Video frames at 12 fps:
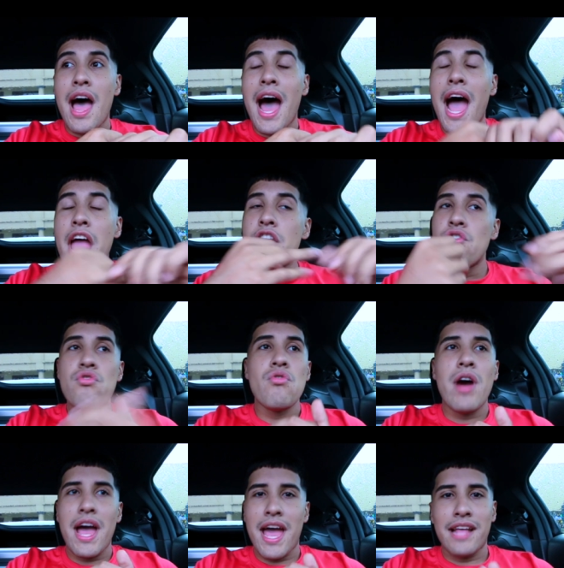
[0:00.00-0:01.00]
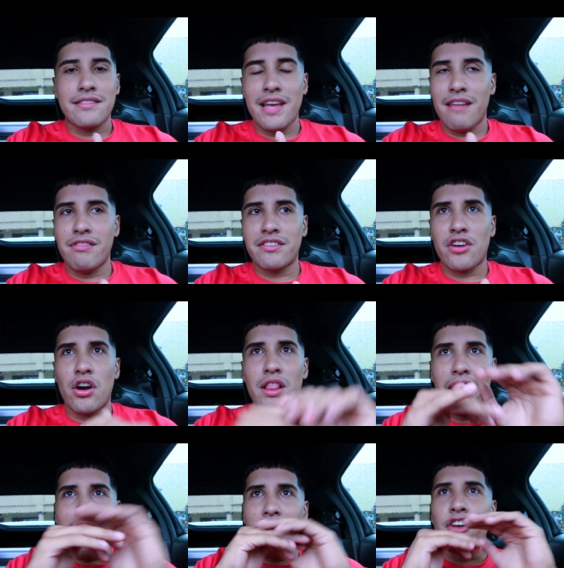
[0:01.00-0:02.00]
I knew I had to have this car.
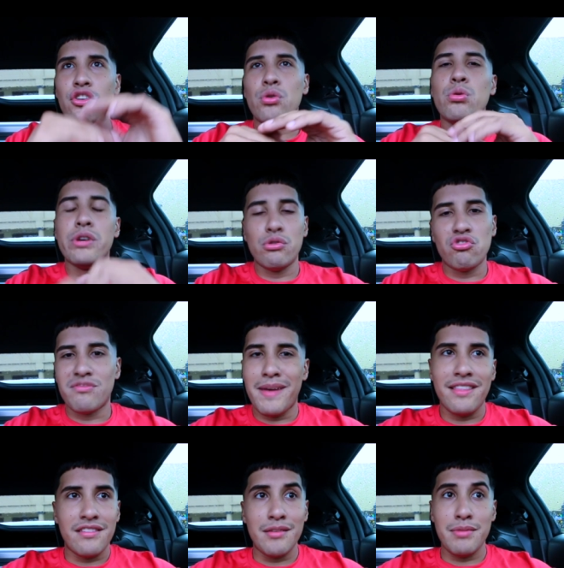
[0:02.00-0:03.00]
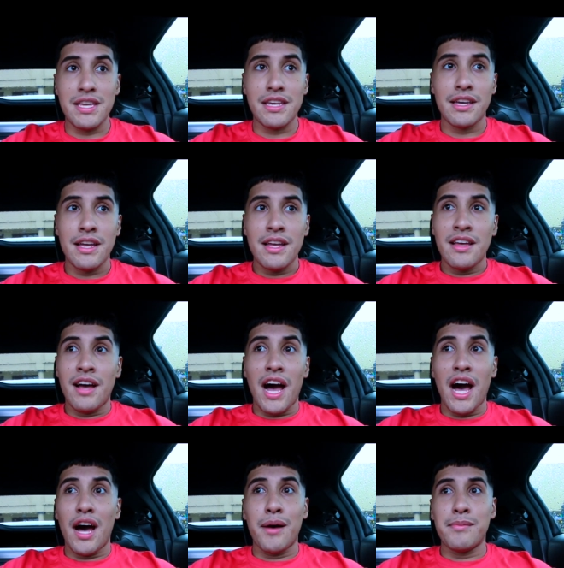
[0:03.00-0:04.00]
Like I knew it was meant to be.
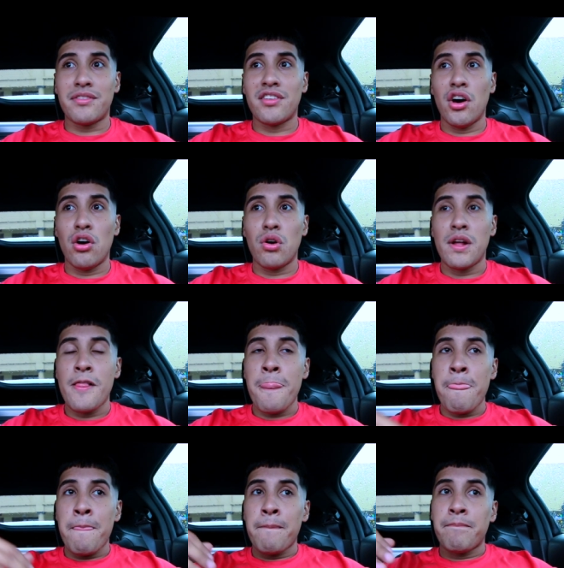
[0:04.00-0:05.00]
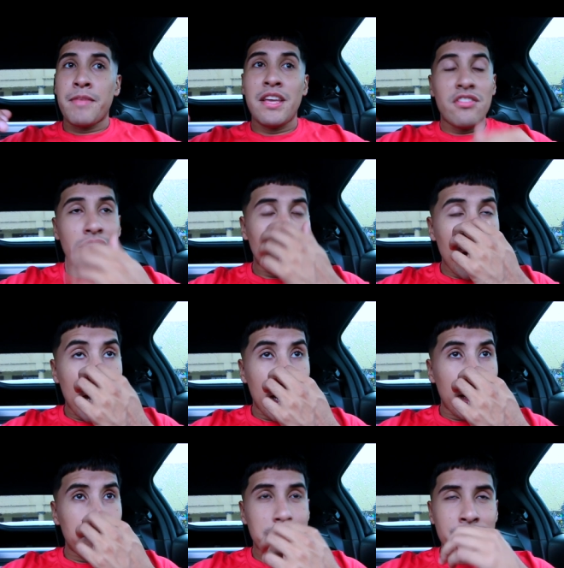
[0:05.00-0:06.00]
Um, so he,
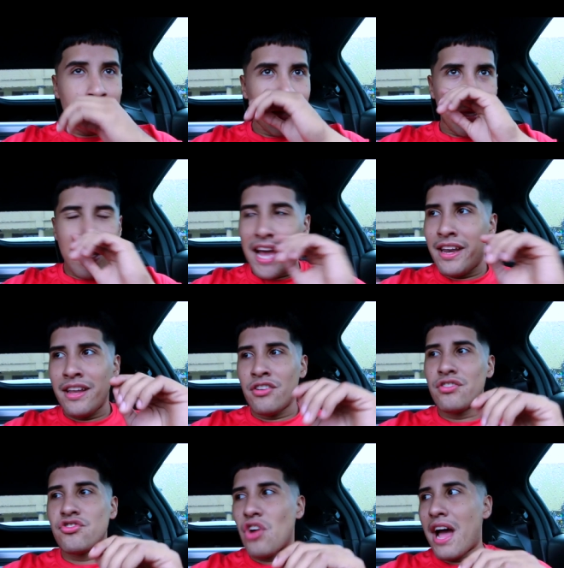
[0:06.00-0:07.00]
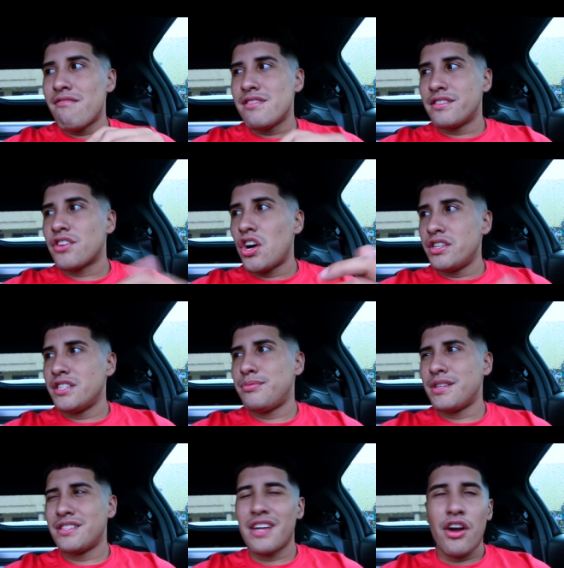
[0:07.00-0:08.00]
um, I didn't drive in this car just
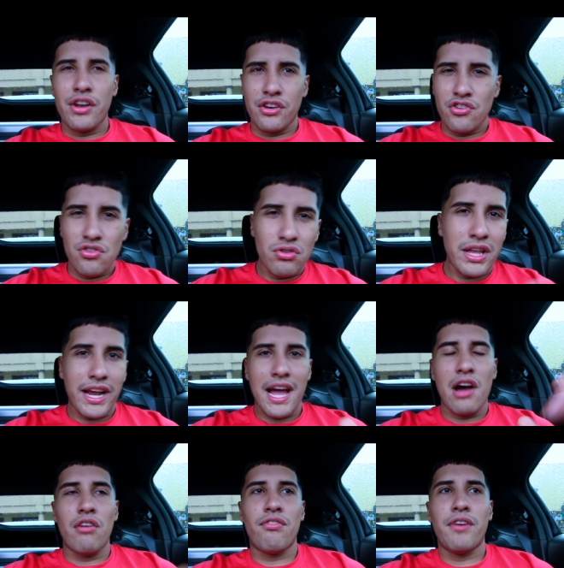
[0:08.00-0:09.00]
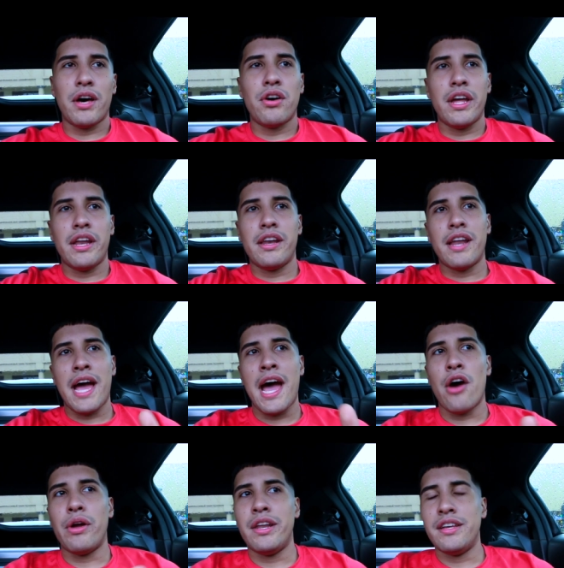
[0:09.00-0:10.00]
because I already knew like how it felt and
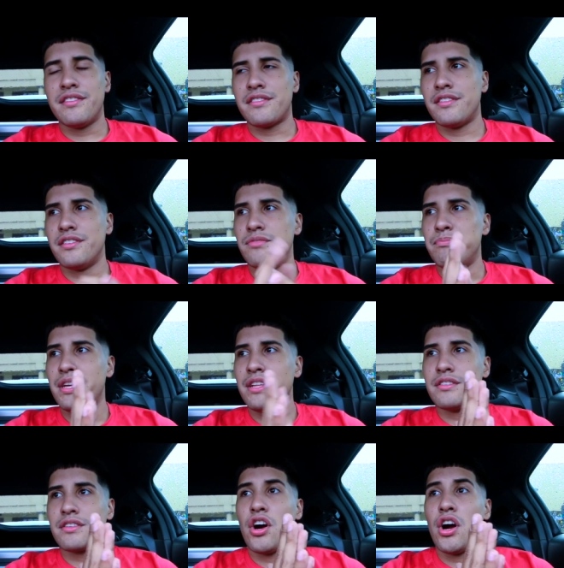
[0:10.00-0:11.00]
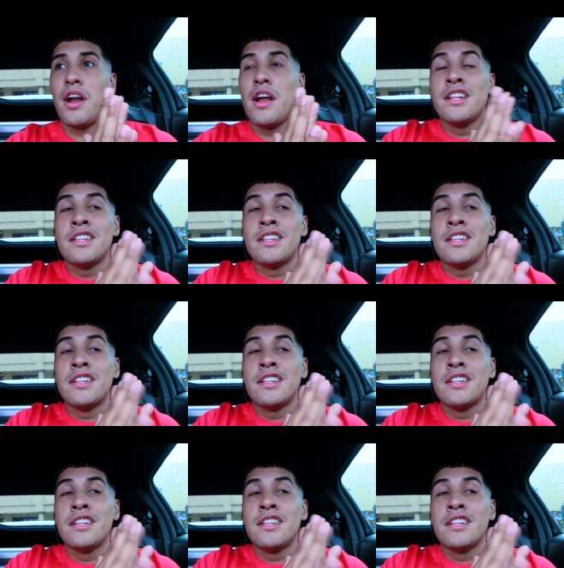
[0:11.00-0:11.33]
how it is to be in this car.